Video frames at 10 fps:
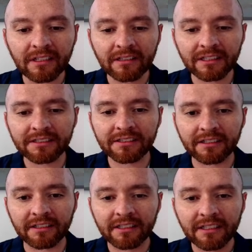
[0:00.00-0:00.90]
Let's
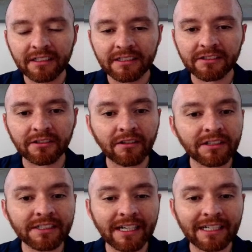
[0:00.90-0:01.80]
see. So
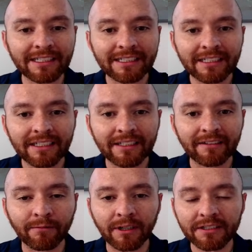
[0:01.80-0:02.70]
notice that
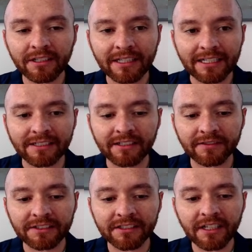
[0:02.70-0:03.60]
Rutchick has
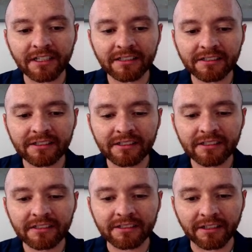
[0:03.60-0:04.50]
different studies,
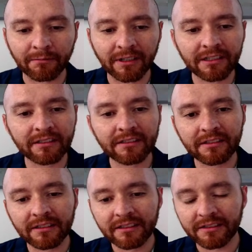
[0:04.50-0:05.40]
study 1,
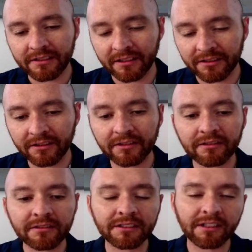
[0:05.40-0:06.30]
study
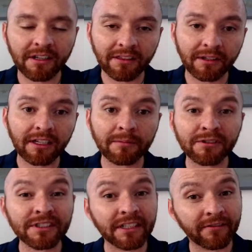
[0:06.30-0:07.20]
2, study 3, up to
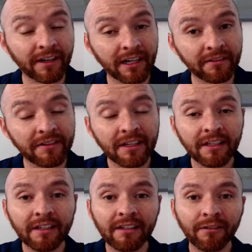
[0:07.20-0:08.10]
study 5.
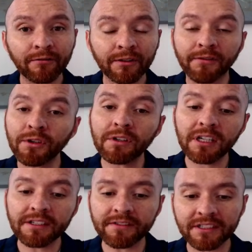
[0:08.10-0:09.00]
Review
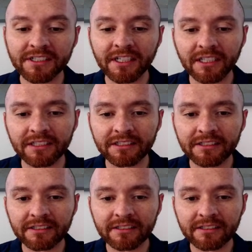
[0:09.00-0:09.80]
each of the studies.